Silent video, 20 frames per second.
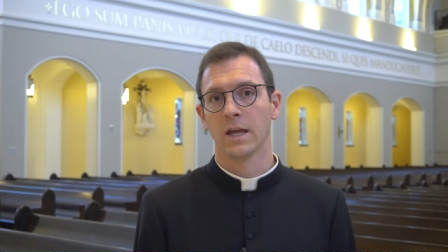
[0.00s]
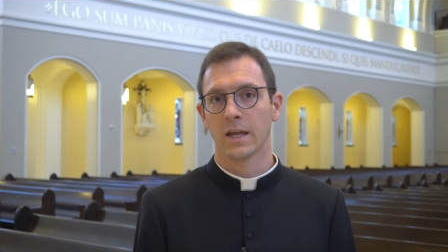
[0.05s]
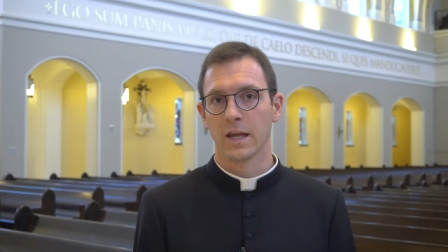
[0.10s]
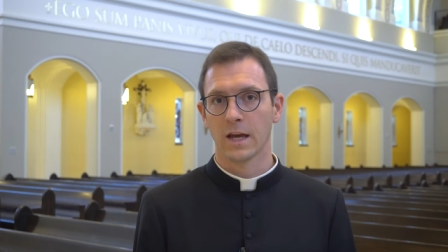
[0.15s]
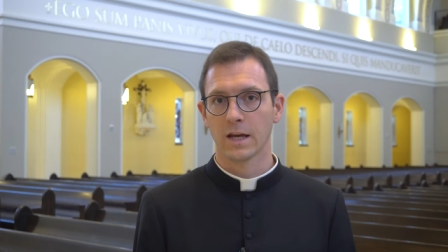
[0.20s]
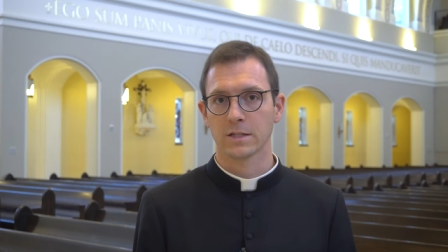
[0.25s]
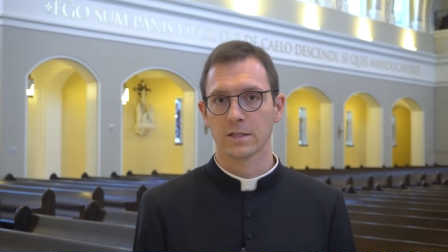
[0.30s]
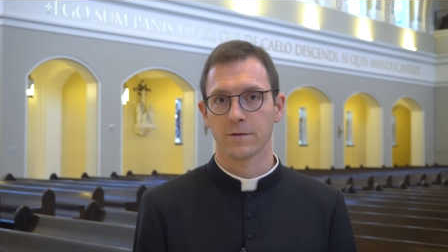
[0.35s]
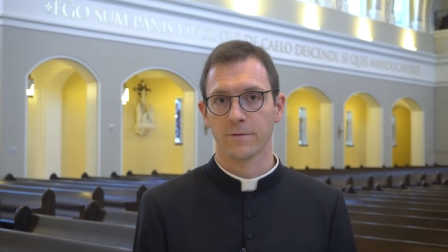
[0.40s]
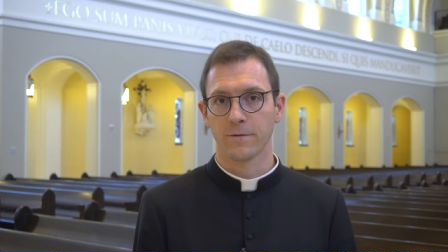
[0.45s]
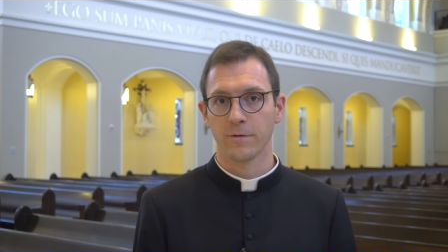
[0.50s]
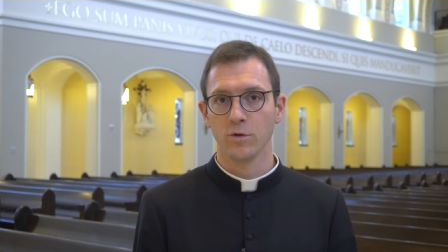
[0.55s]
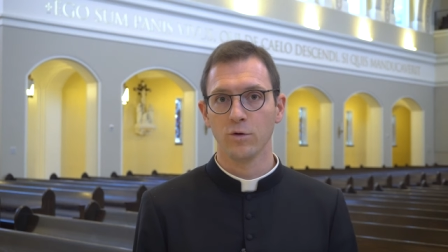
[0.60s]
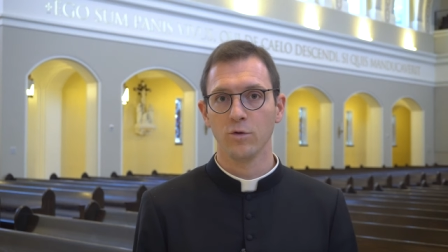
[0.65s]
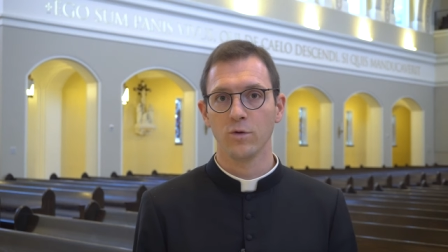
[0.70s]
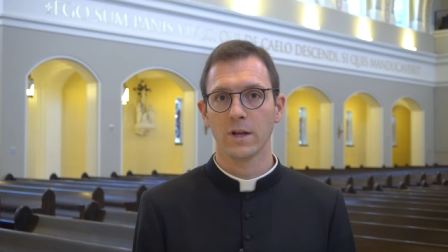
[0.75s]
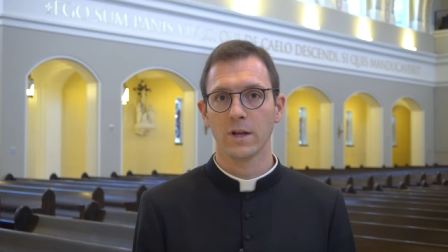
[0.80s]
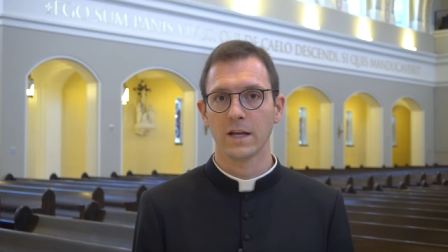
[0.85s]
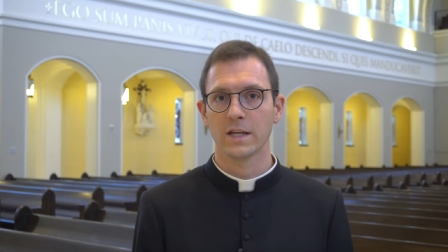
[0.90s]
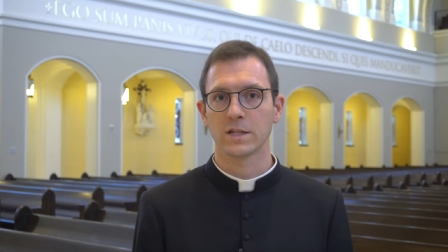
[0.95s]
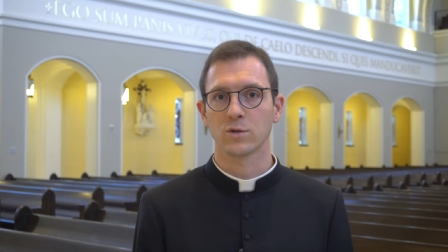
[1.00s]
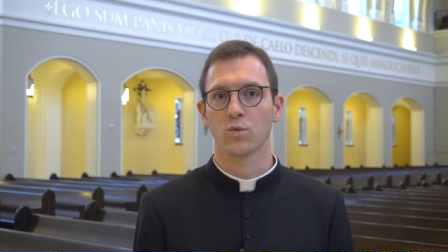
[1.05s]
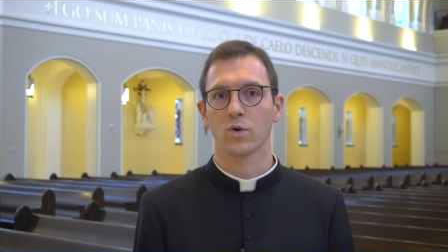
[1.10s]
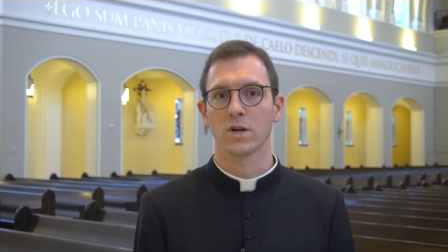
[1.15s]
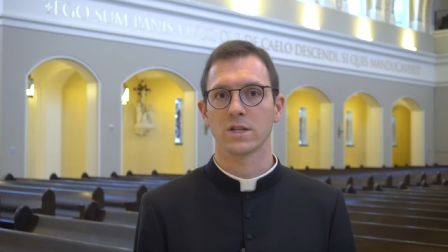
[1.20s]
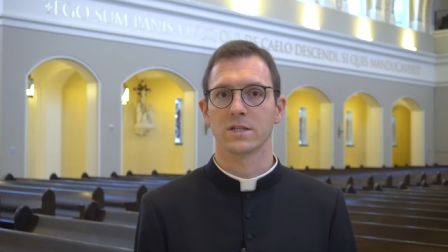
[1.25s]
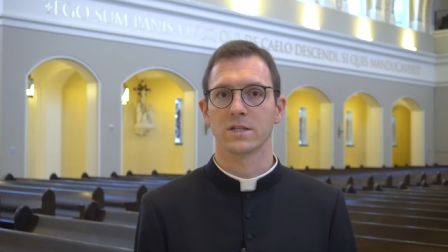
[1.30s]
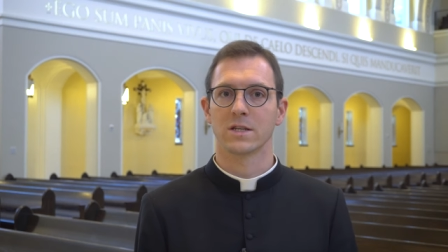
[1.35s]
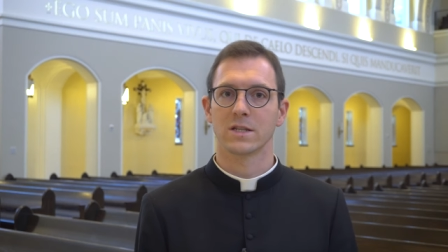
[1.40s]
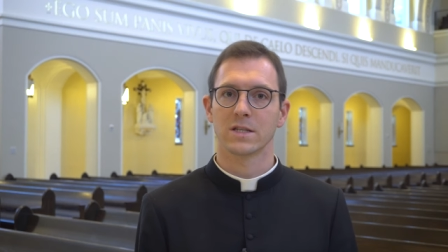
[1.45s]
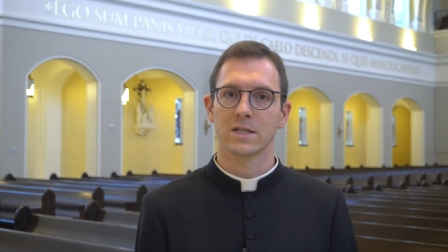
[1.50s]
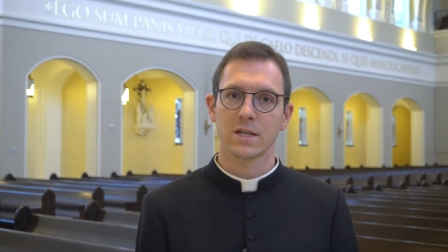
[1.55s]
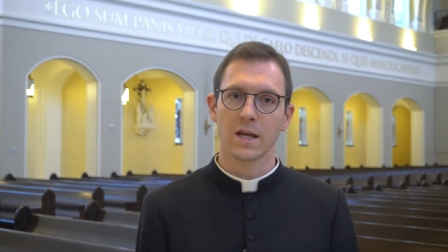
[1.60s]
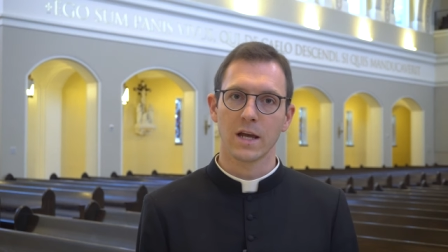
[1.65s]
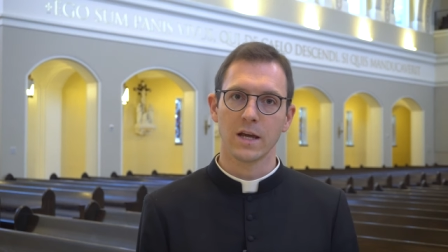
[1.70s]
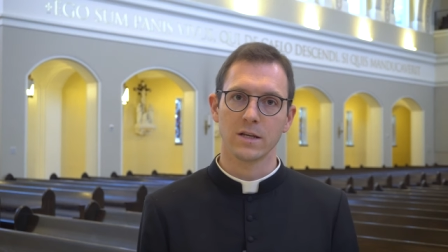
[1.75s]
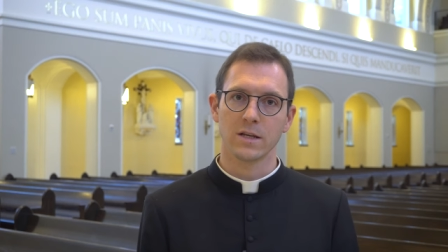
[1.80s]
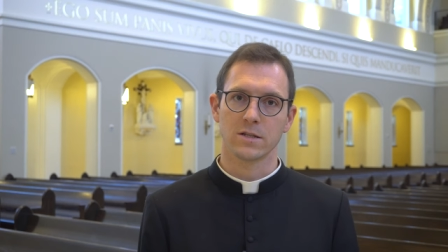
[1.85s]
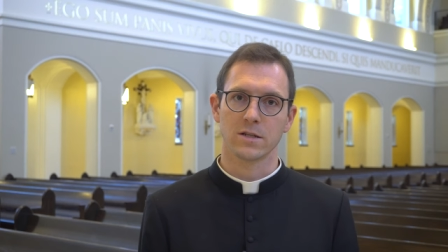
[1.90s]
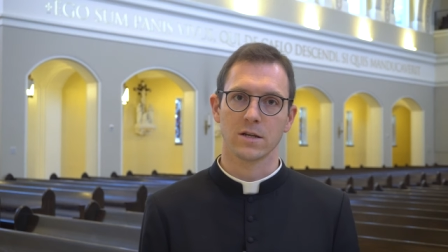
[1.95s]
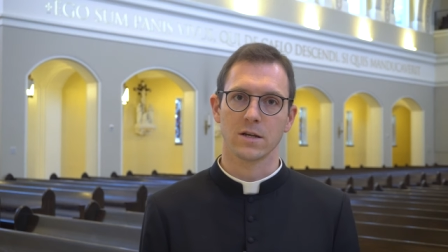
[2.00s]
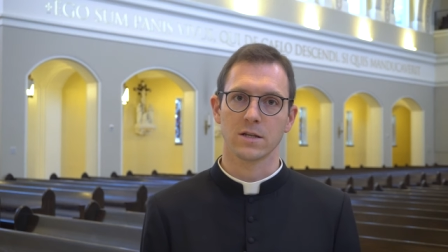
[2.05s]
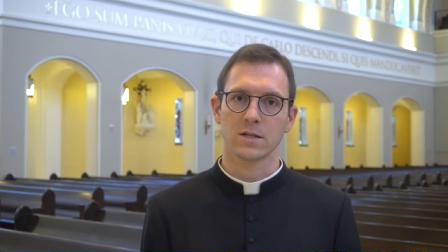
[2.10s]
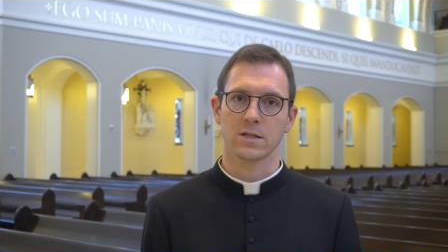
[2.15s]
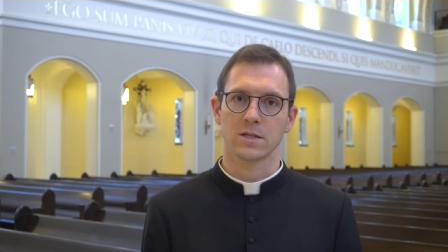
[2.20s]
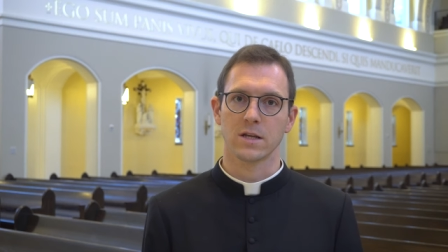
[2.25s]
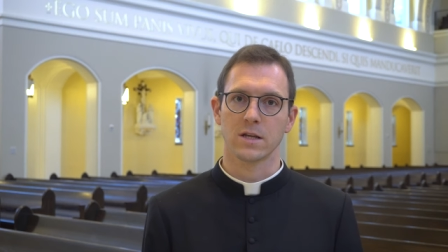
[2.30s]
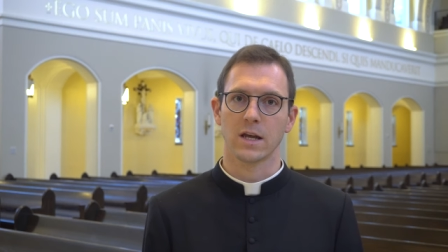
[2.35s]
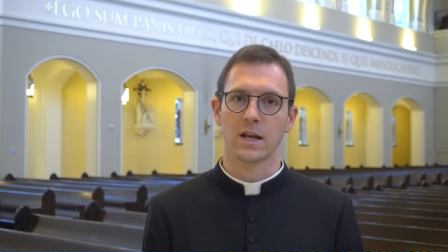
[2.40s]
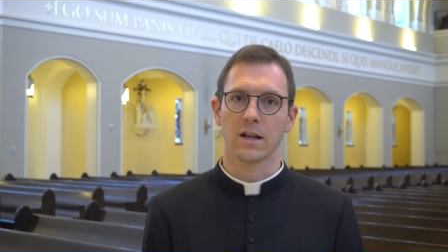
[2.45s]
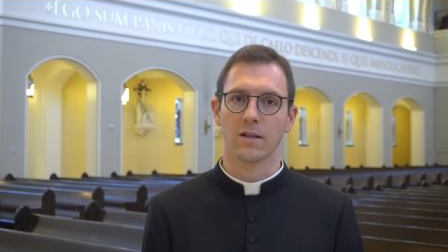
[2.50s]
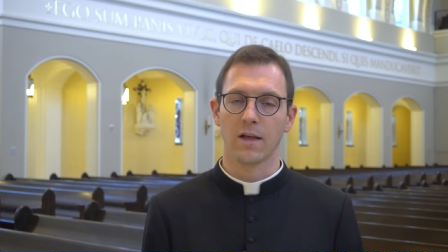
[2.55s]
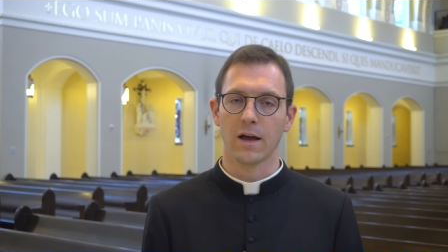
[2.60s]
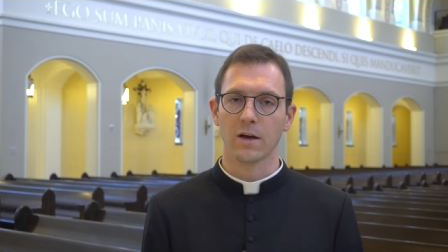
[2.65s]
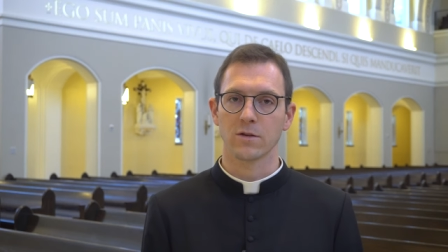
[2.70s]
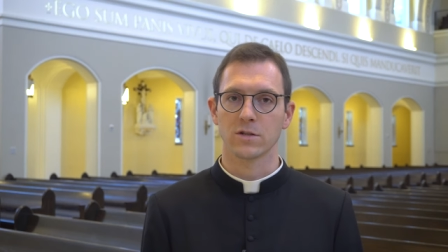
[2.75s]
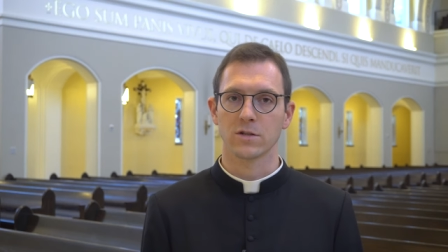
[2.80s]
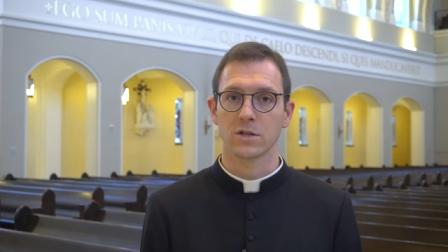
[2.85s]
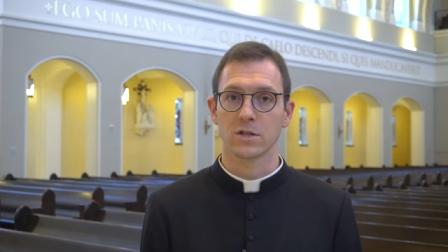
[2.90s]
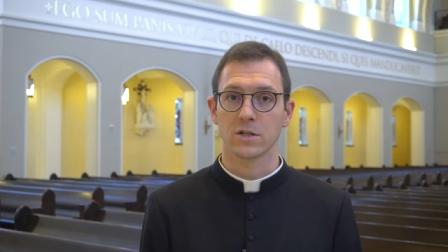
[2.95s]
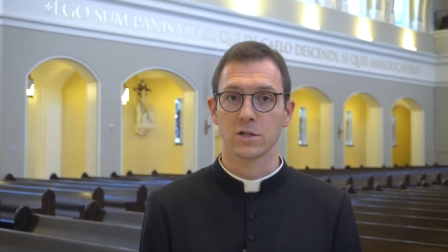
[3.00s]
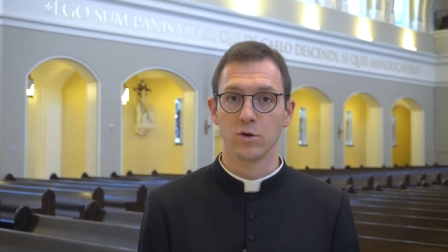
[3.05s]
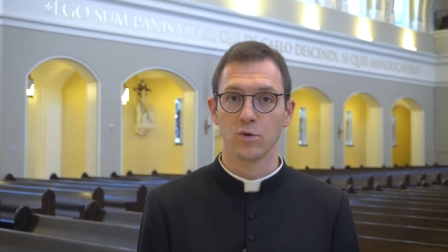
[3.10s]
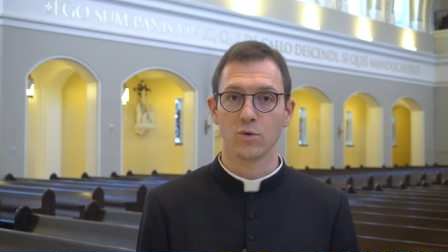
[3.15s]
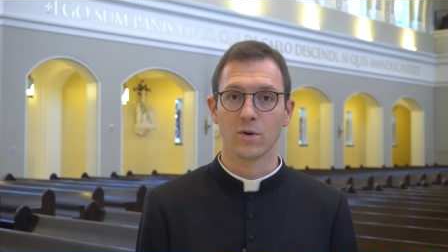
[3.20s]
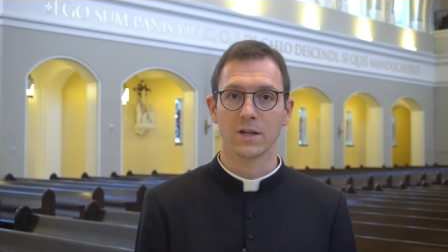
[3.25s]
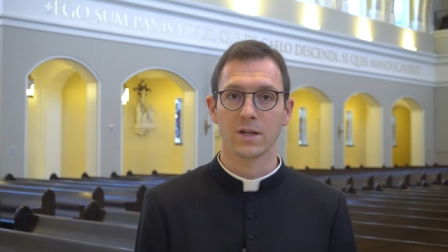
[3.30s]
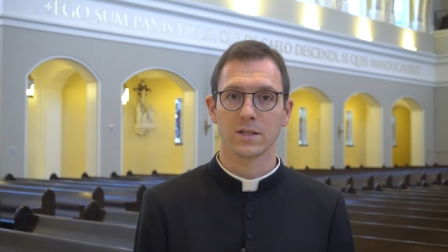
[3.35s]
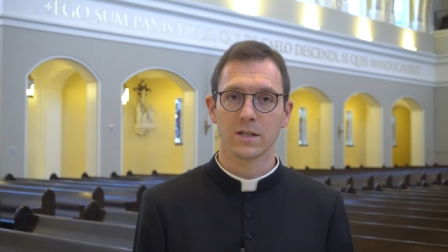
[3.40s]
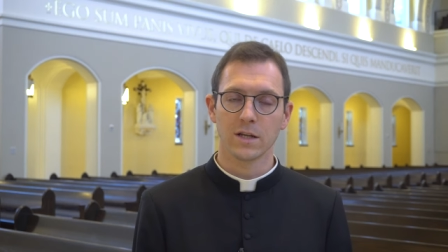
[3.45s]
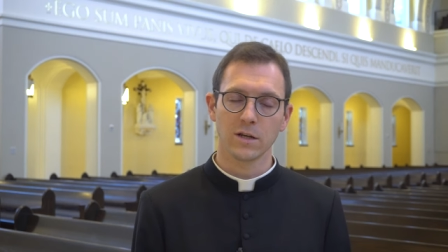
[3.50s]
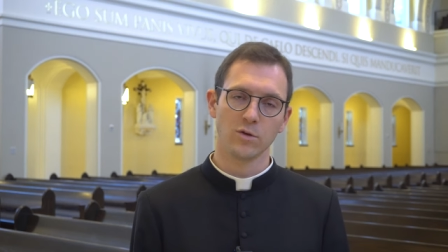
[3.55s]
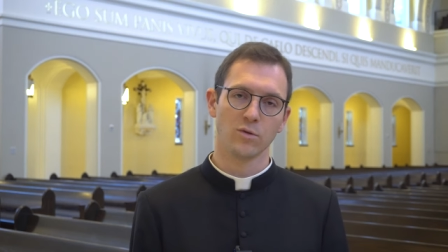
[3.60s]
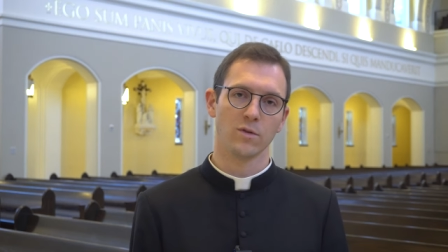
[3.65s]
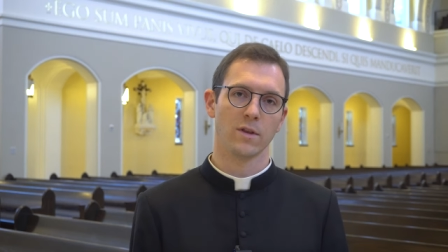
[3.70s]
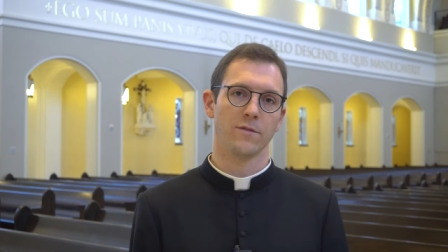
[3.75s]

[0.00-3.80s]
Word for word: Yes, food is what sustains us, it allows us to continue